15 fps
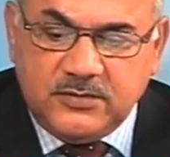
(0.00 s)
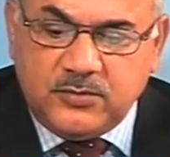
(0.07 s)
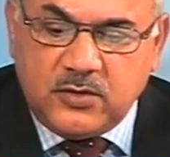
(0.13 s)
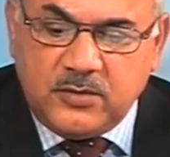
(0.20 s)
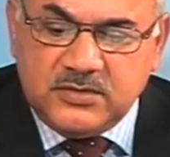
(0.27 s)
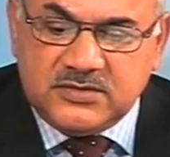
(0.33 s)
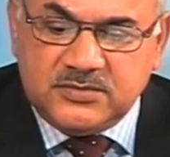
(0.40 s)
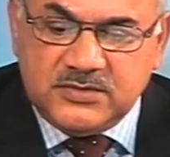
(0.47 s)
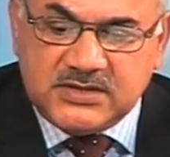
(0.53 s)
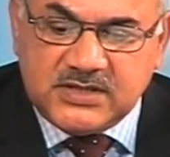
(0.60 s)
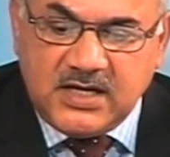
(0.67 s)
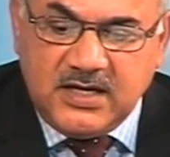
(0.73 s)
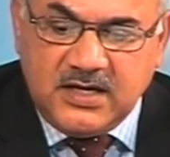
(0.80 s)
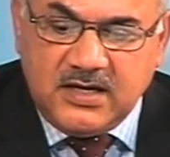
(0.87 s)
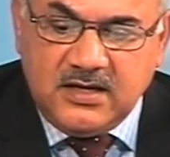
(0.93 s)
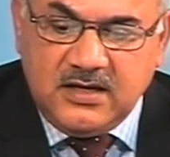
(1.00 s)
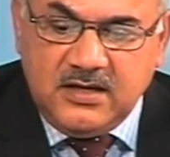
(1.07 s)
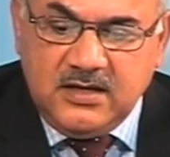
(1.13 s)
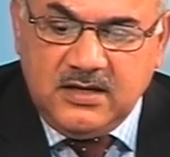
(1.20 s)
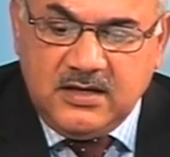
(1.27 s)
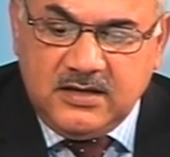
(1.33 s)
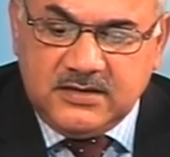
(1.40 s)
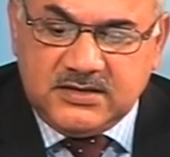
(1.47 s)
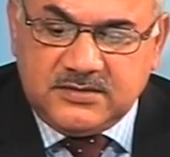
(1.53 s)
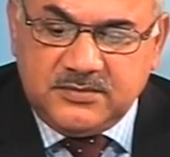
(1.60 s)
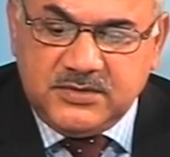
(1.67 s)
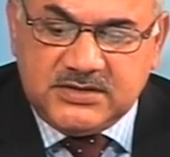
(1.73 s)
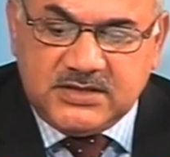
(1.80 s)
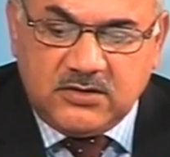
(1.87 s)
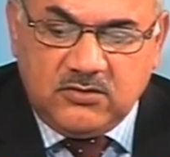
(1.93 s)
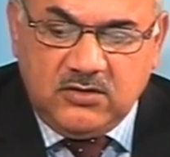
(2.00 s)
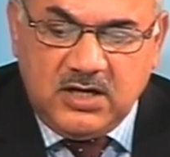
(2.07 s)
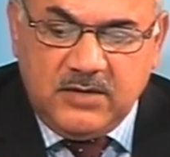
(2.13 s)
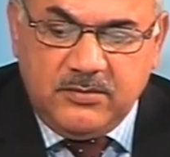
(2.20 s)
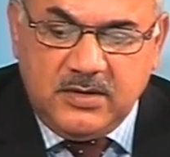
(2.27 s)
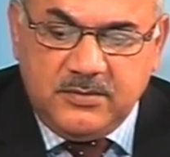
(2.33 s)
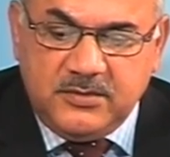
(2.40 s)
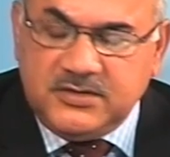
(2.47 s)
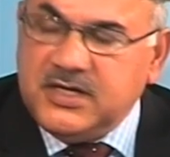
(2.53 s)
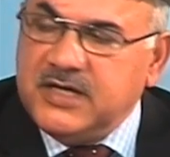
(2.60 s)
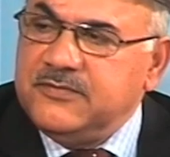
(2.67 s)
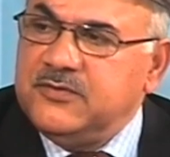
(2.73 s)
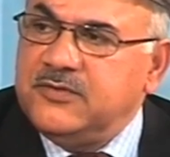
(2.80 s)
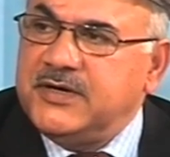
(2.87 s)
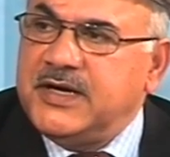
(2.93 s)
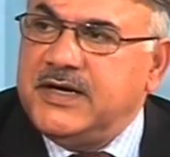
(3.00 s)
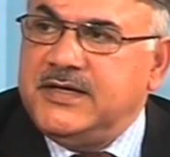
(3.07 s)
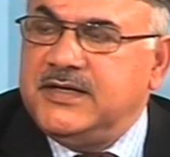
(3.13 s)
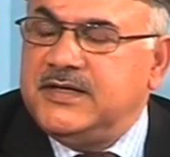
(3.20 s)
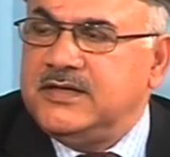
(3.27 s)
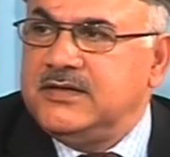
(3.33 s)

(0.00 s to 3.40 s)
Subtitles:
promised Messiah, Hazrat Mirza Ghulam Ahmad, have you read?